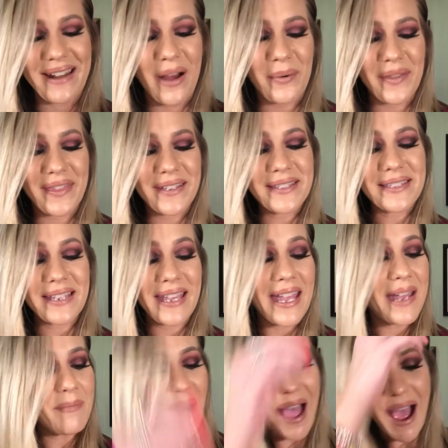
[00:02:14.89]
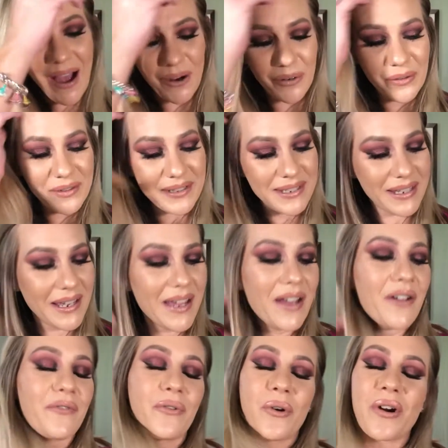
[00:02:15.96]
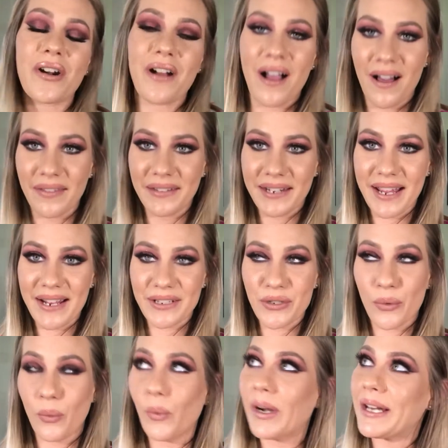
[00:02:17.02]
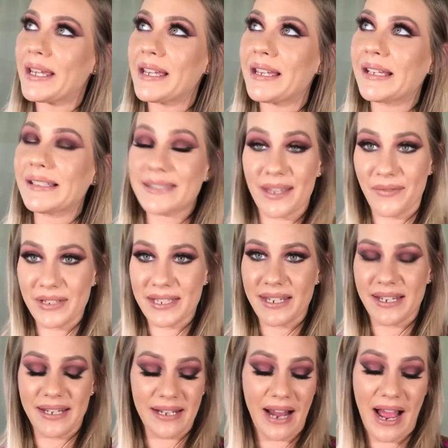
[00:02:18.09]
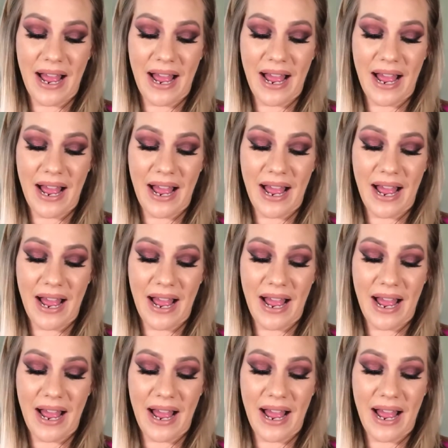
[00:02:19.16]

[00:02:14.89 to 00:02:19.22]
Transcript: Now, when this came out for holiday 2017,